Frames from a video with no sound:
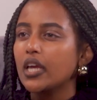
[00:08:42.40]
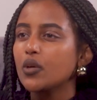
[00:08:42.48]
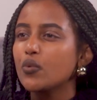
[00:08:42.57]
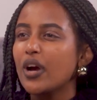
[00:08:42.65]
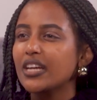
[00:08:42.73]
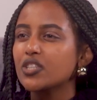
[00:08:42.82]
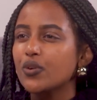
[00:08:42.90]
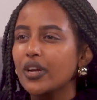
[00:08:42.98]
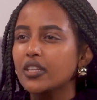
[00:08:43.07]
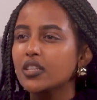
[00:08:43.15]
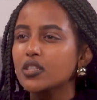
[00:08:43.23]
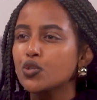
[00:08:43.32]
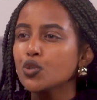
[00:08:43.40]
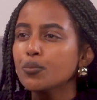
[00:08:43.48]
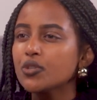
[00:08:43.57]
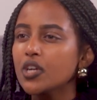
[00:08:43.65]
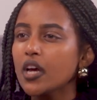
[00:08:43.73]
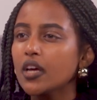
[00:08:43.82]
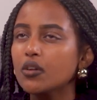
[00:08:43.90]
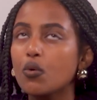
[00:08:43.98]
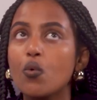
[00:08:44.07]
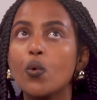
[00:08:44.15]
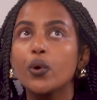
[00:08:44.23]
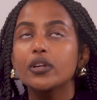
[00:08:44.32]
you guys created this group chat,
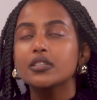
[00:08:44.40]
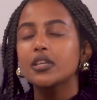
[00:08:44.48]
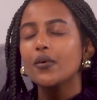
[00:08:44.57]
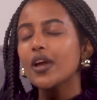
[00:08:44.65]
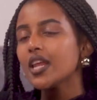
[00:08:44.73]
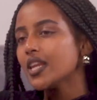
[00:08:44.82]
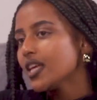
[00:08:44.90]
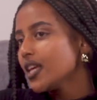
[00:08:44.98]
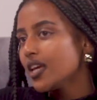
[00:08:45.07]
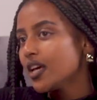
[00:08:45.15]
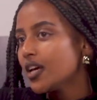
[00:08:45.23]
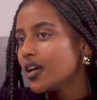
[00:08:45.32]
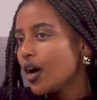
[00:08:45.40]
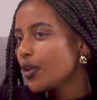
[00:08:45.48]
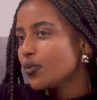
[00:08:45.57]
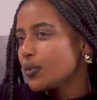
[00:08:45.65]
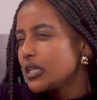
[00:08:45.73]
or is there any other